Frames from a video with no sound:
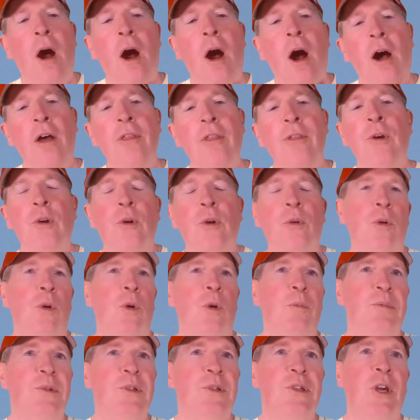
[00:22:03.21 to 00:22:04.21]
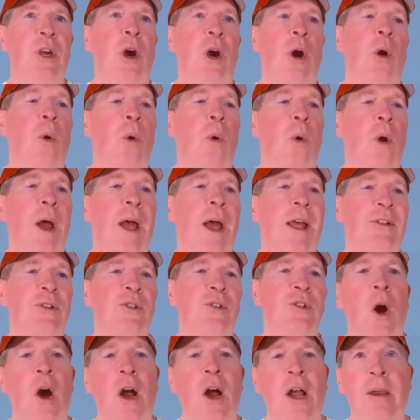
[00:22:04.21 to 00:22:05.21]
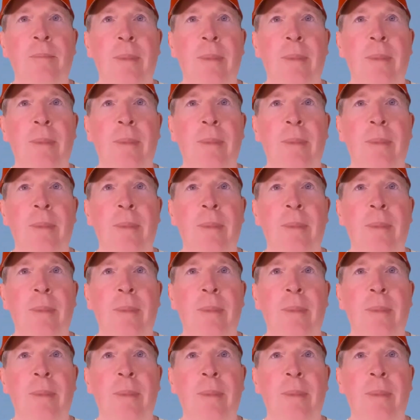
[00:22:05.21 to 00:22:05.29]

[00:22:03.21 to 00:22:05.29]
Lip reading: other groups go and talk